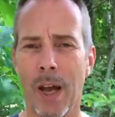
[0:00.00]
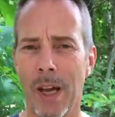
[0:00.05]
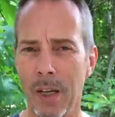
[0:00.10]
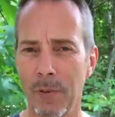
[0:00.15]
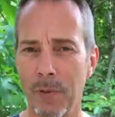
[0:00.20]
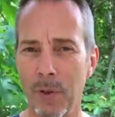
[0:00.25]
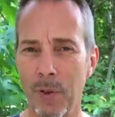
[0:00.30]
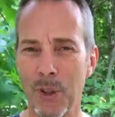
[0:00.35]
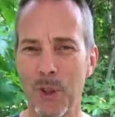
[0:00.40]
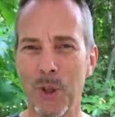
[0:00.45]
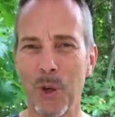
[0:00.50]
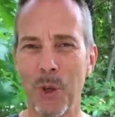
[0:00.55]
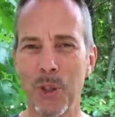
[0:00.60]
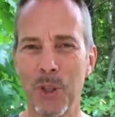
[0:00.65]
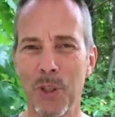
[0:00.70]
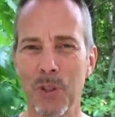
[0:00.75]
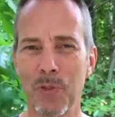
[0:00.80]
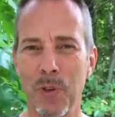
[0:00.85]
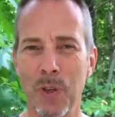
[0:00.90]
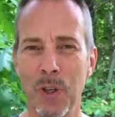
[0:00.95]
And if you
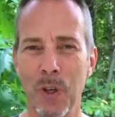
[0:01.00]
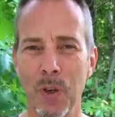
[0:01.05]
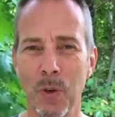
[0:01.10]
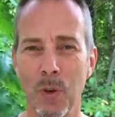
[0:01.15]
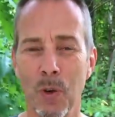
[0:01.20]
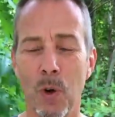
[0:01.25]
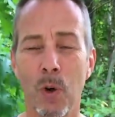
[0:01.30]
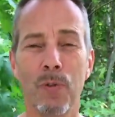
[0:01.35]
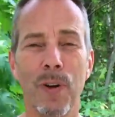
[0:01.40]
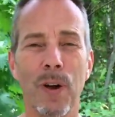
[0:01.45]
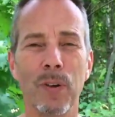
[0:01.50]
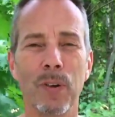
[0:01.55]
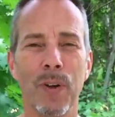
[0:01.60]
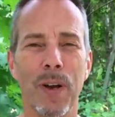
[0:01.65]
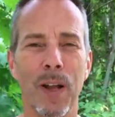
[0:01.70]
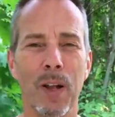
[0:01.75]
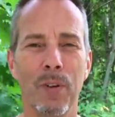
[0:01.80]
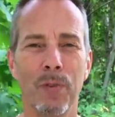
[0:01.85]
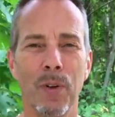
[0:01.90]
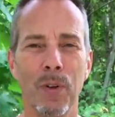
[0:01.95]
enjoyed this video or found
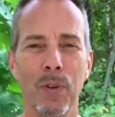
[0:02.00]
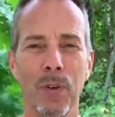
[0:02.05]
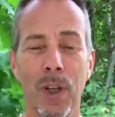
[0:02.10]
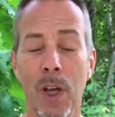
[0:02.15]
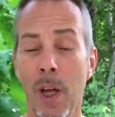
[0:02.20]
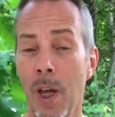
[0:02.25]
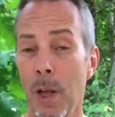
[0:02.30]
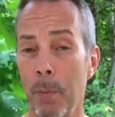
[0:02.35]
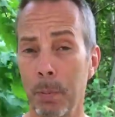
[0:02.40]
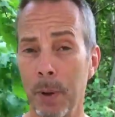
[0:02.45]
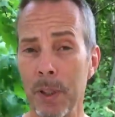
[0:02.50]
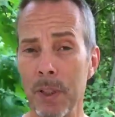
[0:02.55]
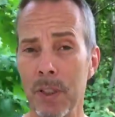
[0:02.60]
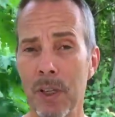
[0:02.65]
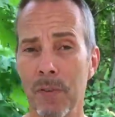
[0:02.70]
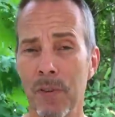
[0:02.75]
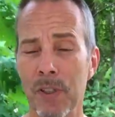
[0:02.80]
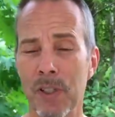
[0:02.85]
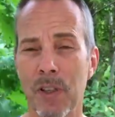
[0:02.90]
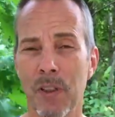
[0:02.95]
it helpful,
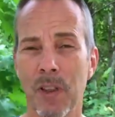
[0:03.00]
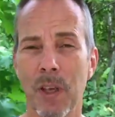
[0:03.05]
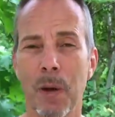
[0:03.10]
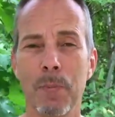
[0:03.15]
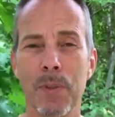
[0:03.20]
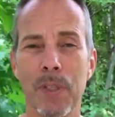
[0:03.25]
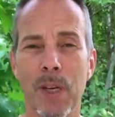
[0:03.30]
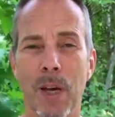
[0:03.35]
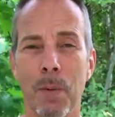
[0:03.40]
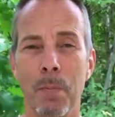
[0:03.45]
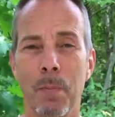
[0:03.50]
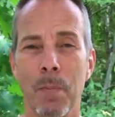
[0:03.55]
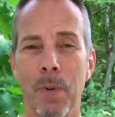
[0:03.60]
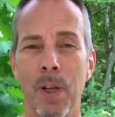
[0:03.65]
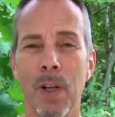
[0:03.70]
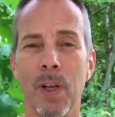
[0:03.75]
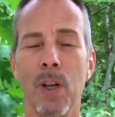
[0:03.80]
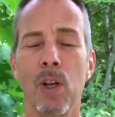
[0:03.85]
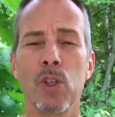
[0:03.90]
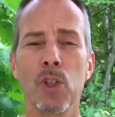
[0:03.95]
please give us a thumbs up
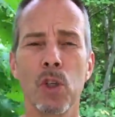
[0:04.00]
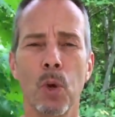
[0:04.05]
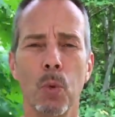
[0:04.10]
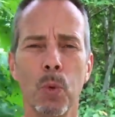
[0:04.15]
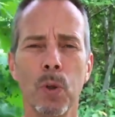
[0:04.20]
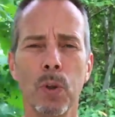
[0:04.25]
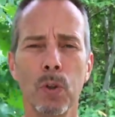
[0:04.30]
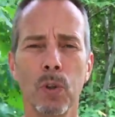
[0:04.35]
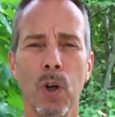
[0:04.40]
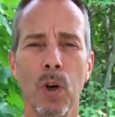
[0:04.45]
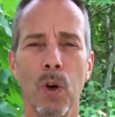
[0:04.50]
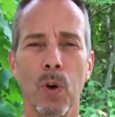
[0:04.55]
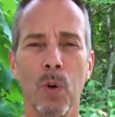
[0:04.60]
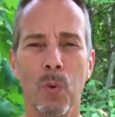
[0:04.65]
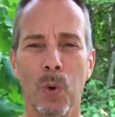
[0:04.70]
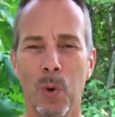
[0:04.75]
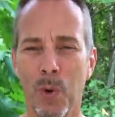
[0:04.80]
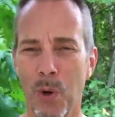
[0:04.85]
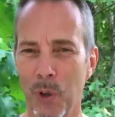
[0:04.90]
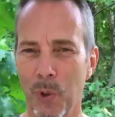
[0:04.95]
so we'll know
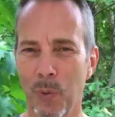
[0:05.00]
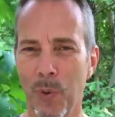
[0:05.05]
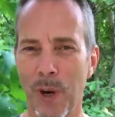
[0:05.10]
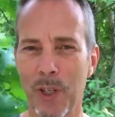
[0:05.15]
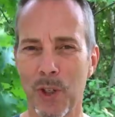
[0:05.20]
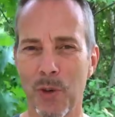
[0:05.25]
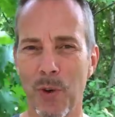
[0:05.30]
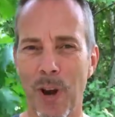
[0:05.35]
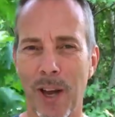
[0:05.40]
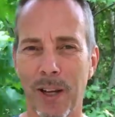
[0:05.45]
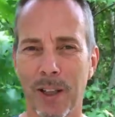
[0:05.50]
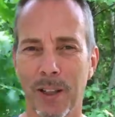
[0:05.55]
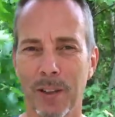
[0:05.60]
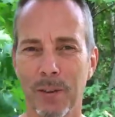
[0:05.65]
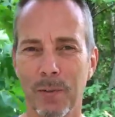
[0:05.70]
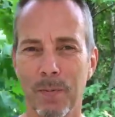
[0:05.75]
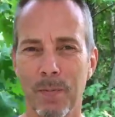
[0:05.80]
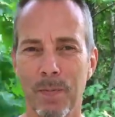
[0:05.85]
we're on the right track.